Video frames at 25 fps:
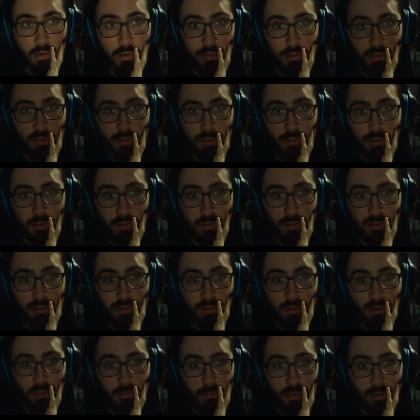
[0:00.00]
Is it still the
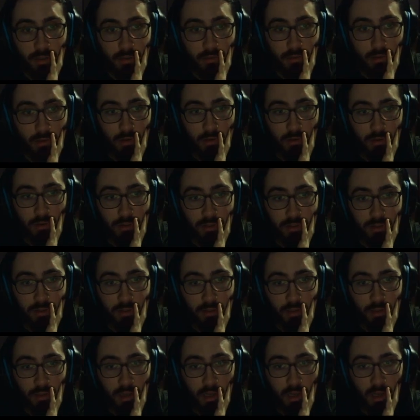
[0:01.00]
same mute? No, it's
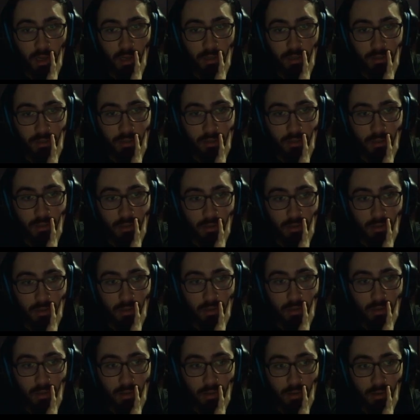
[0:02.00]
not.
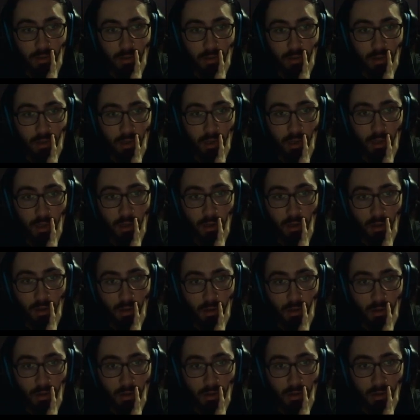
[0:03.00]
Huh.
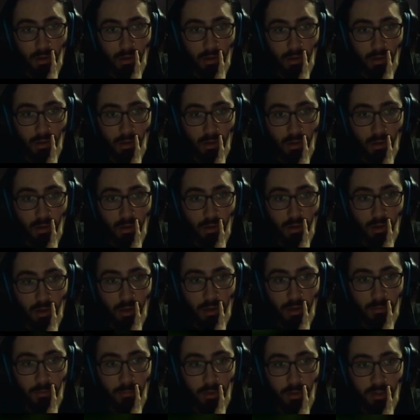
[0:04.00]
I
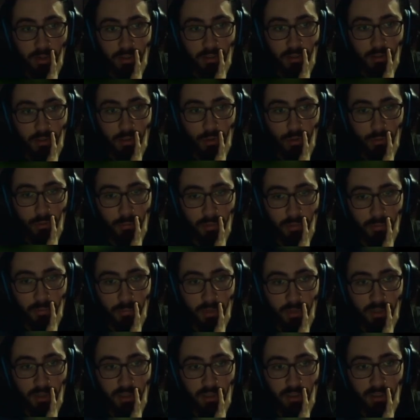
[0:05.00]
didn't press loop,
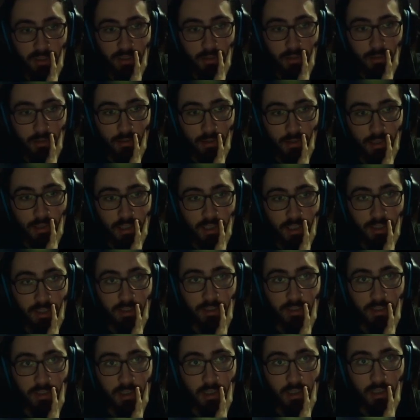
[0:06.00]
but it is still Glitch
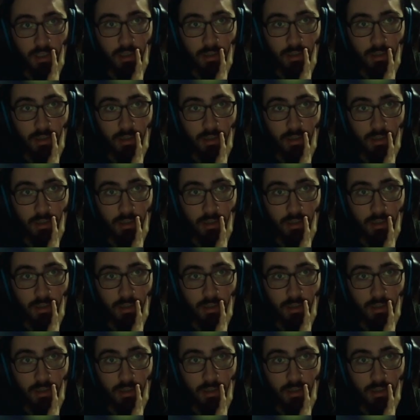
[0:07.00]
City.